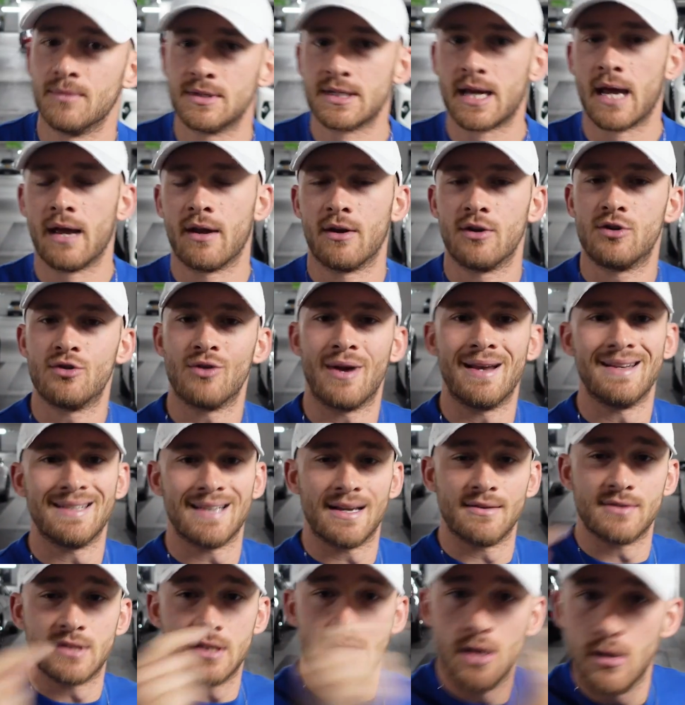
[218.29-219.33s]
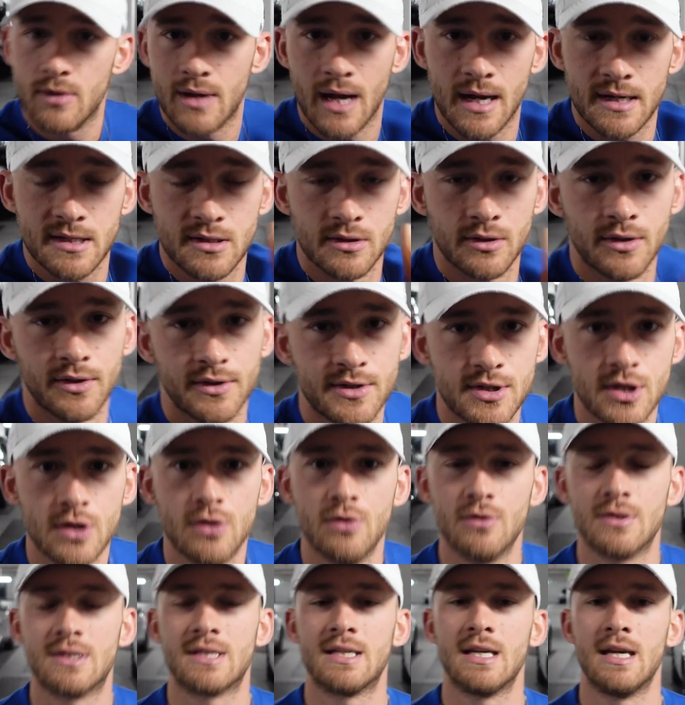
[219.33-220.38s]
to get on a train down to Newcastle
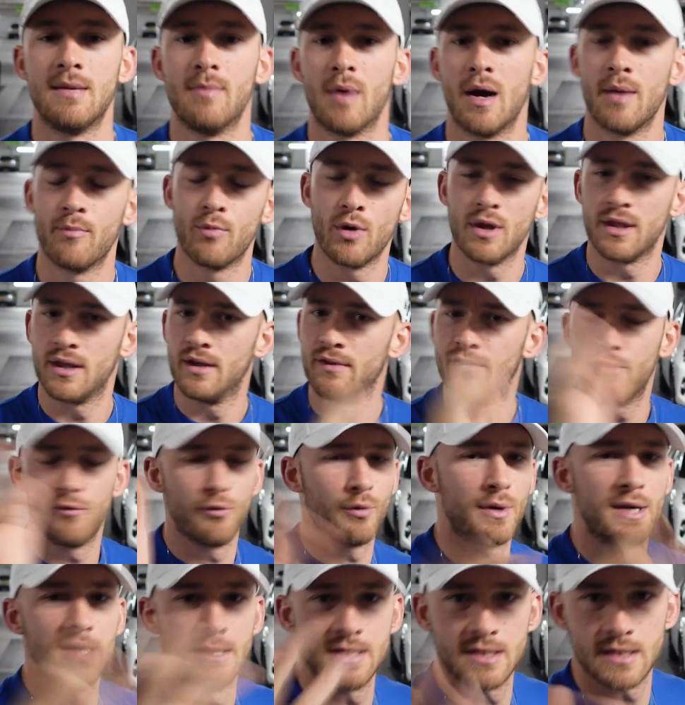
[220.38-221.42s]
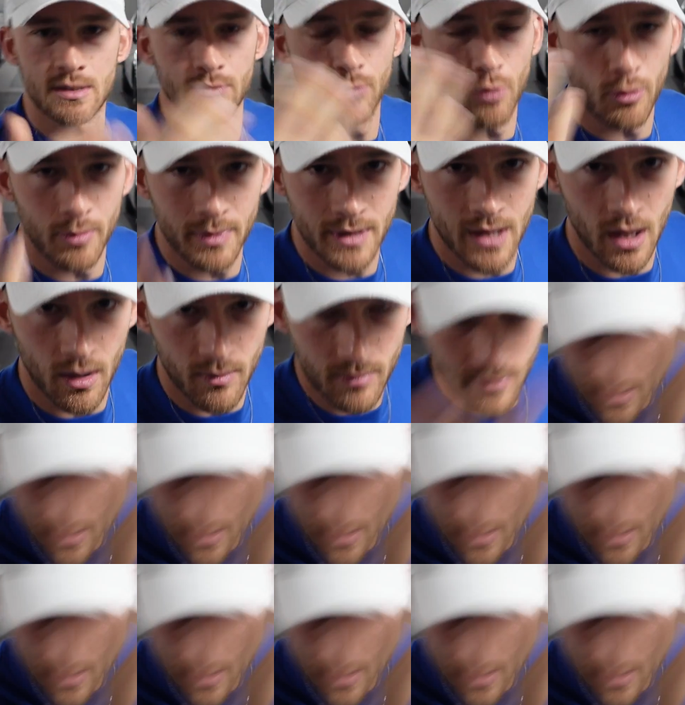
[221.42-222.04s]
to see my brother for the reasons that will become